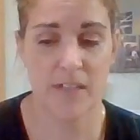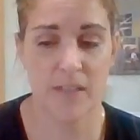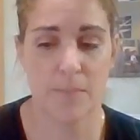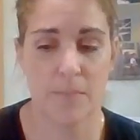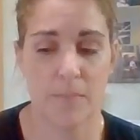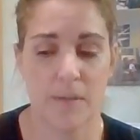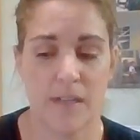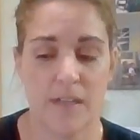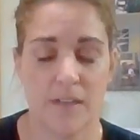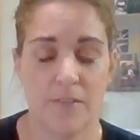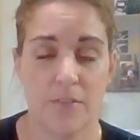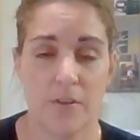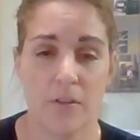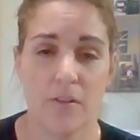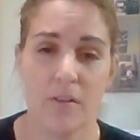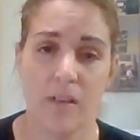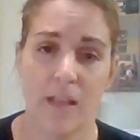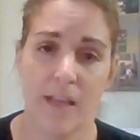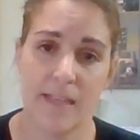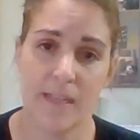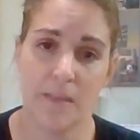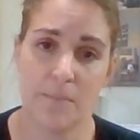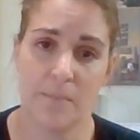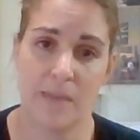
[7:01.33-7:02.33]
but if you're
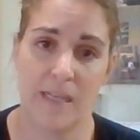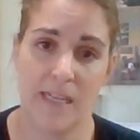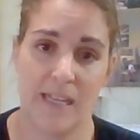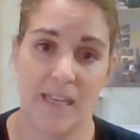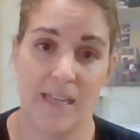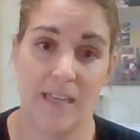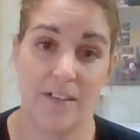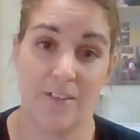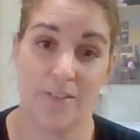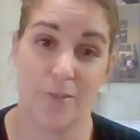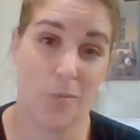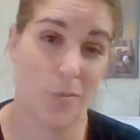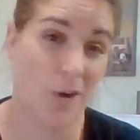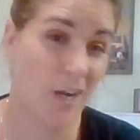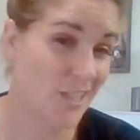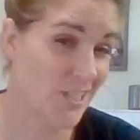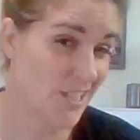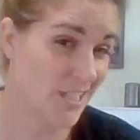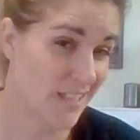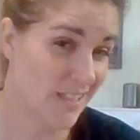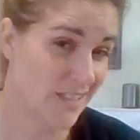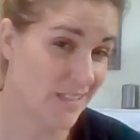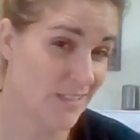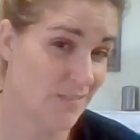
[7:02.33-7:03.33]
like me and you're
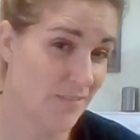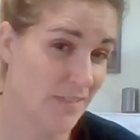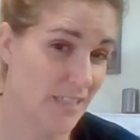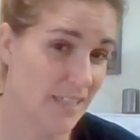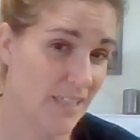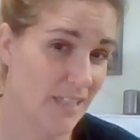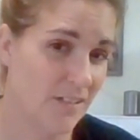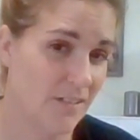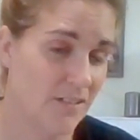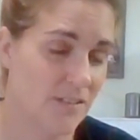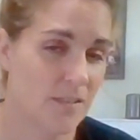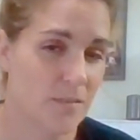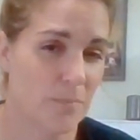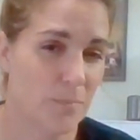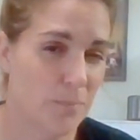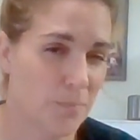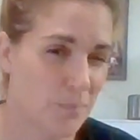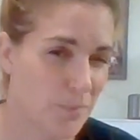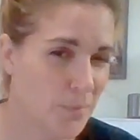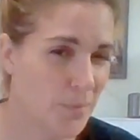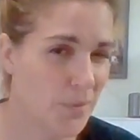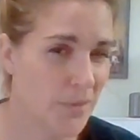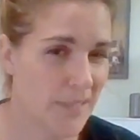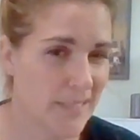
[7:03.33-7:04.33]
watching this video, there's a
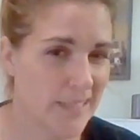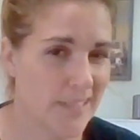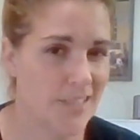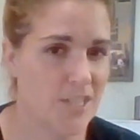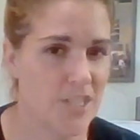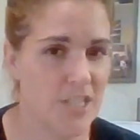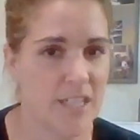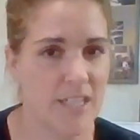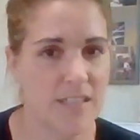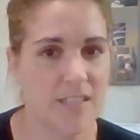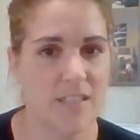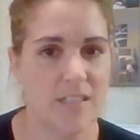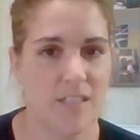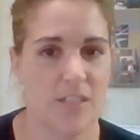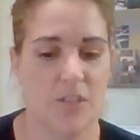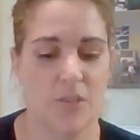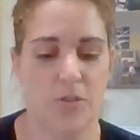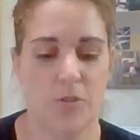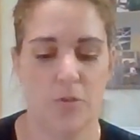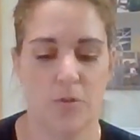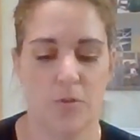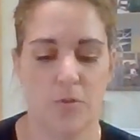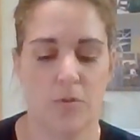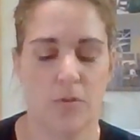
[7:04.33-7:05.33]
pretty good chance
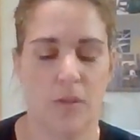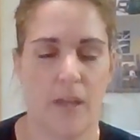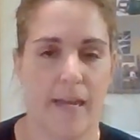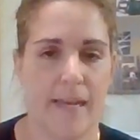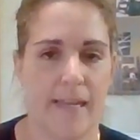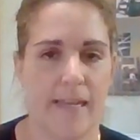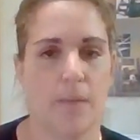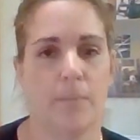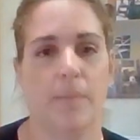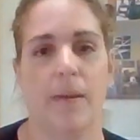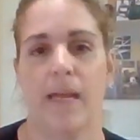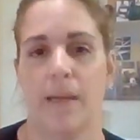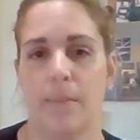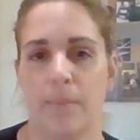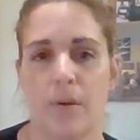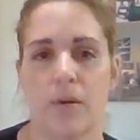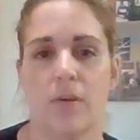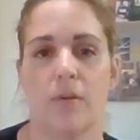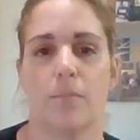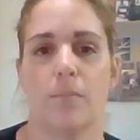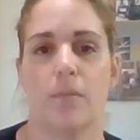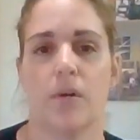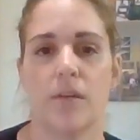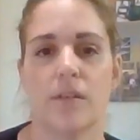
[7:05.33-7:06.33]
you like
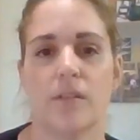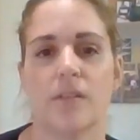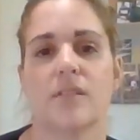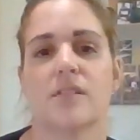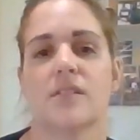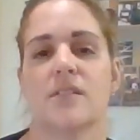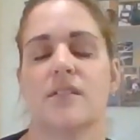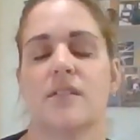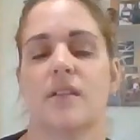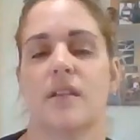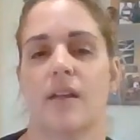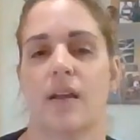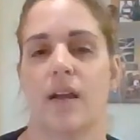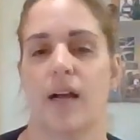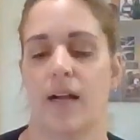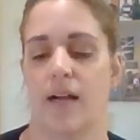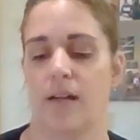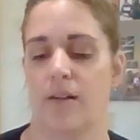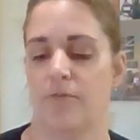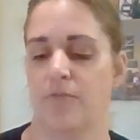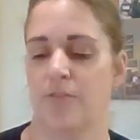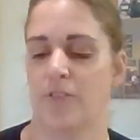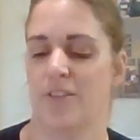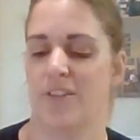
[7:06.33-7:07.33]
paper books,
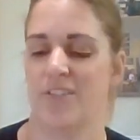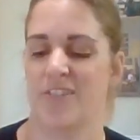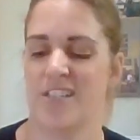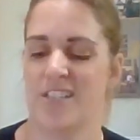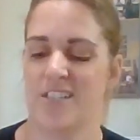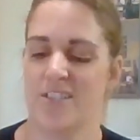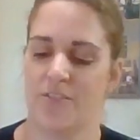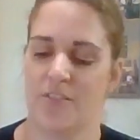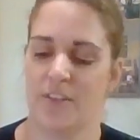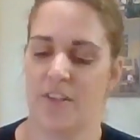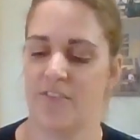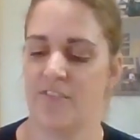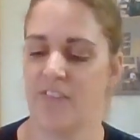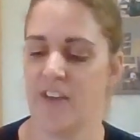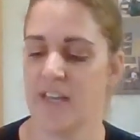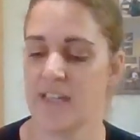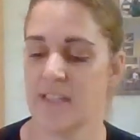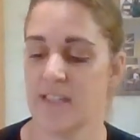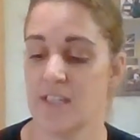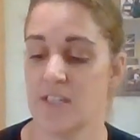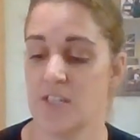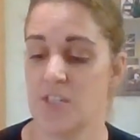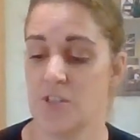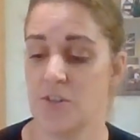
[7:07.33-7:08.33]
just for the fact
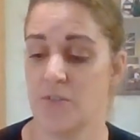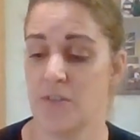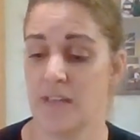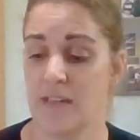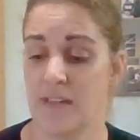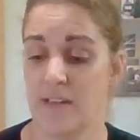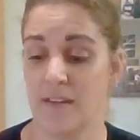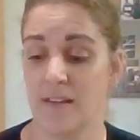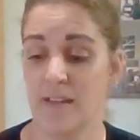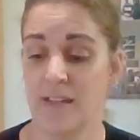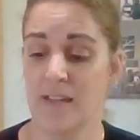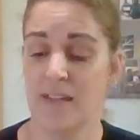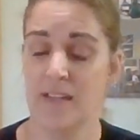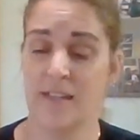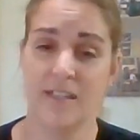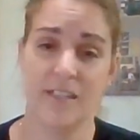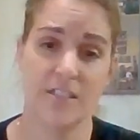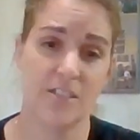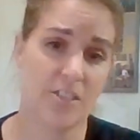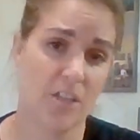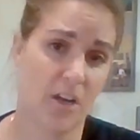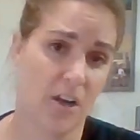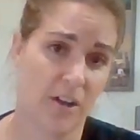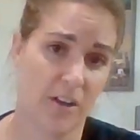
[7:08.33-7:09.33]
that you can
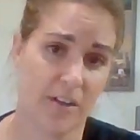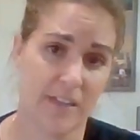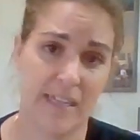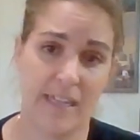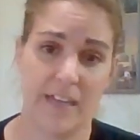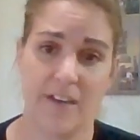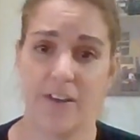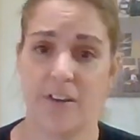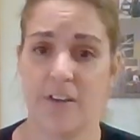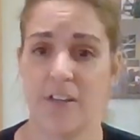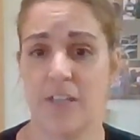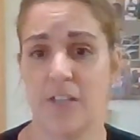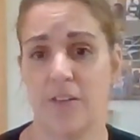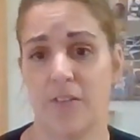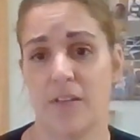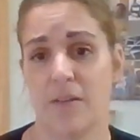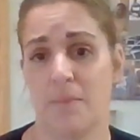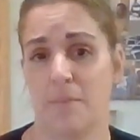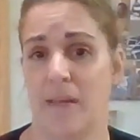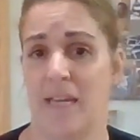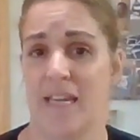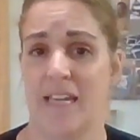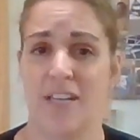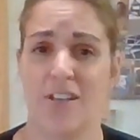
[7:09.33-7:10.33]
dog ear, you can
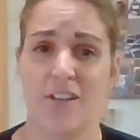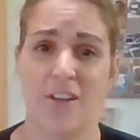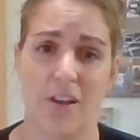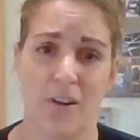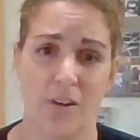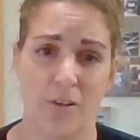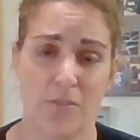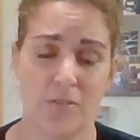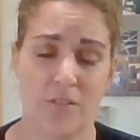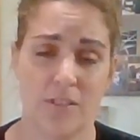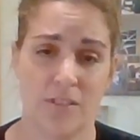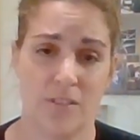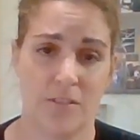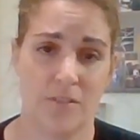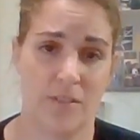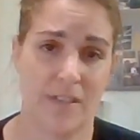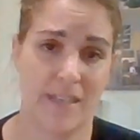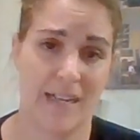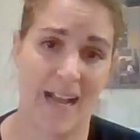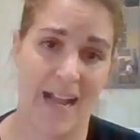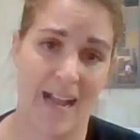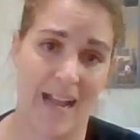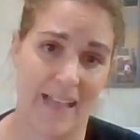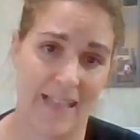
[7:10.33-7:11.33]
make notes, you can
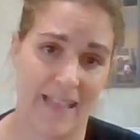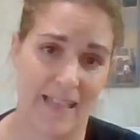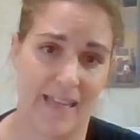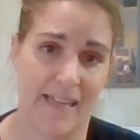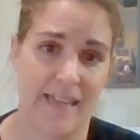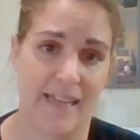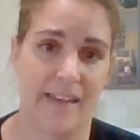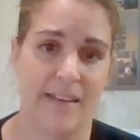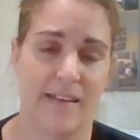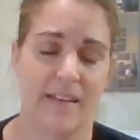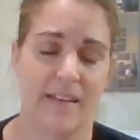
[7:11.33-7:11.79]
highlight.